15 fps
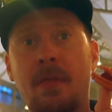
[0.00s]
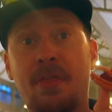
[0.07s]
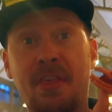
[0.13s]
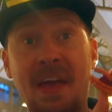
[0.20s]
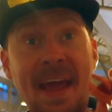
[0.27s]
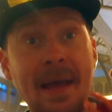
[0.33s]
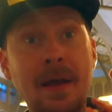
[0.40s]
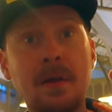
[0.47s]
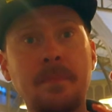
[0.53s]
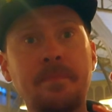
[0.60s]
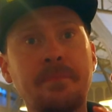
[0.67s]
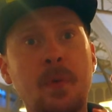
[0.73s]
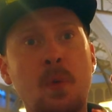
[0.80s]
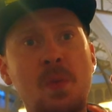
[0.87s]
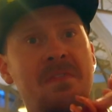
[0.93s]
thing
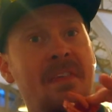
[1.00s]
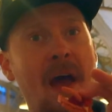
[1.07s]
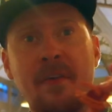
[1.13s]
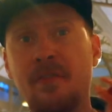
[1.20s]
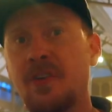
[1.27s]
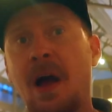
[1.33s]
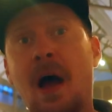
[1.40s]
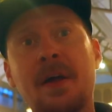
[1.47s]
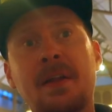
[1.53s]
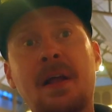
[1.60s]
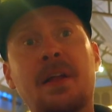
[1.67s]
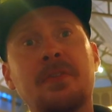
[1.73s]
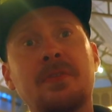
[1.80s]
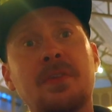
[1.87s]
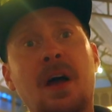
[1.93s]
we've ever gotten
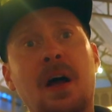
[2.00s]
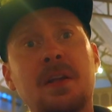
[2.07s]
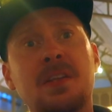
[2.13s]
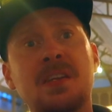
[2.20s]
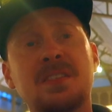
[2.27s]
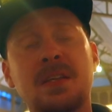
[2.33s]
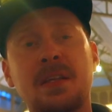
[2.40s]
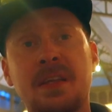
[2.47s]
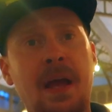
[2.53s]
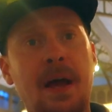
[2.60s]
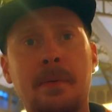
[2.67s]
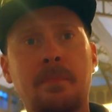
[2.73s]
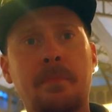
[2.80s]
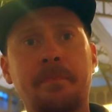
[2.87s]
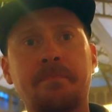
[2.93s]
on, on oh. Disney.
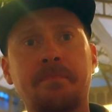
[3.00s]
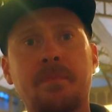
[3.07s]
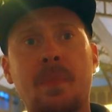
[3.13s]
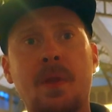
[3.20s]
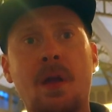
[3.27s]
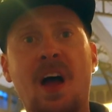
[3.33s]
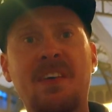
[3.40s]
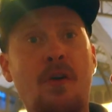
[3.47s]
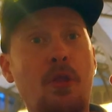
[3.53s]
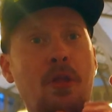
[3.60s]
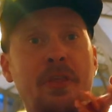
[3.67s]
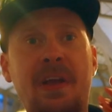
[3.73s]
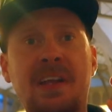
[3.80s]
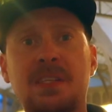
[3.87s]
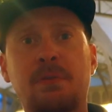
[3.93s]
Yeah. Of all the
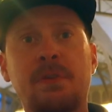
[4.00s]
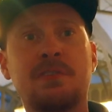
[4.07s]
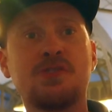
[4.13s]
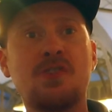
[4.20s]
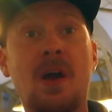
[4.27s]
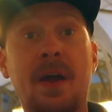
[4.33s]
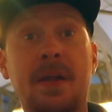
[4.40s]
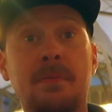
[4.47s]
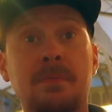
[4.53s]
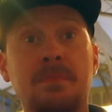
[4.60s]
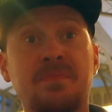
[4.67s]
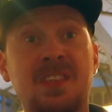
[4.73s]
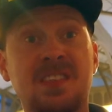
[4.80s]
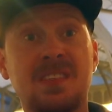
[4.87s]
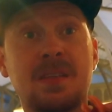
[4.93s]
things that we tried,
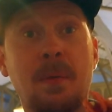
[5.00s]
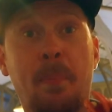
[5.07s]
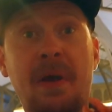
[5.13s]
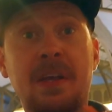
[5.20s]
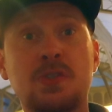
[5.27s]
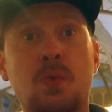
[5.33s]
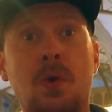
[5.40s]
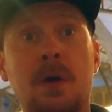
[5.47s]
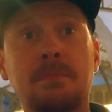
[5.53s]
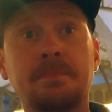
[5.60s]
this is the best You're one.